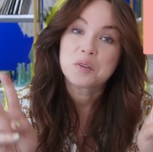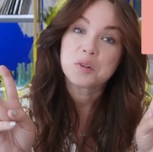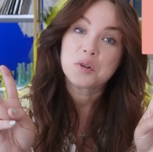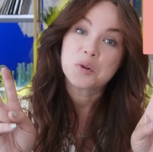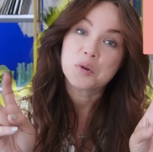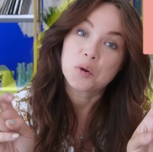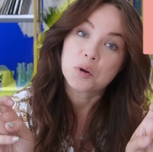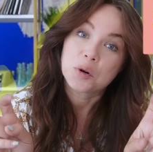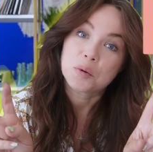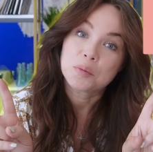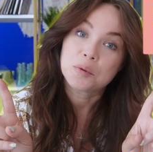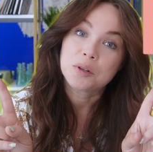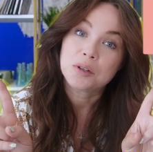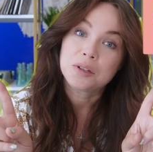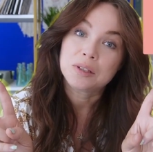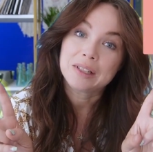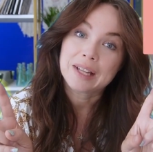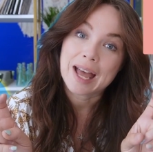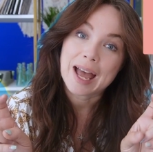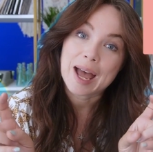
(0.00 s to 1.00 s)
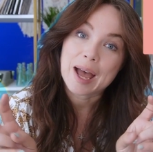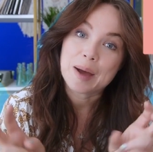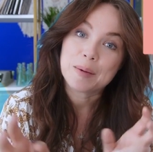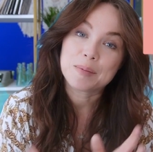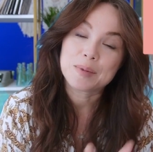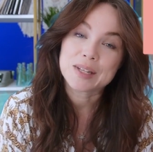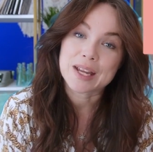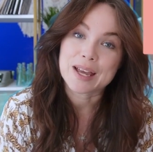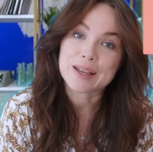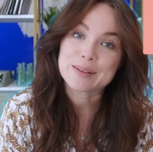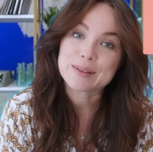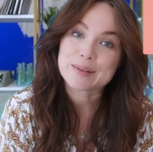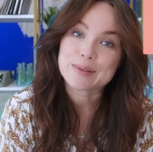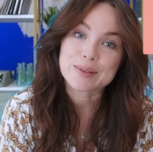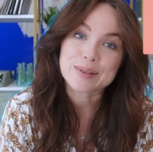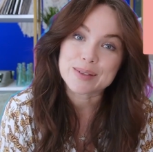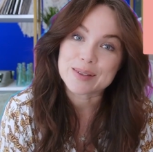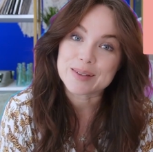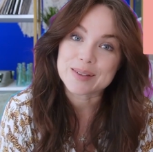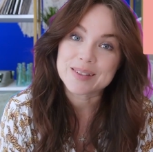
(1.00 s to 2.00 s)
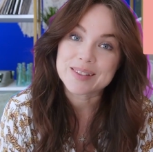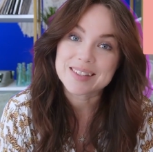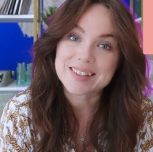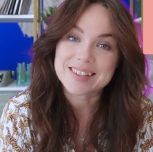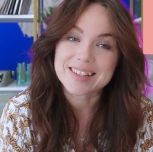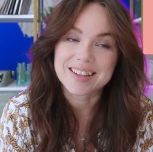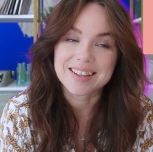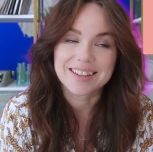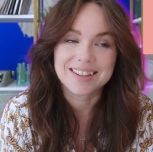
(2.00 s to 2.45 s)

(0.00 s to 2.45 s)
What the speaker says: normal lab test results,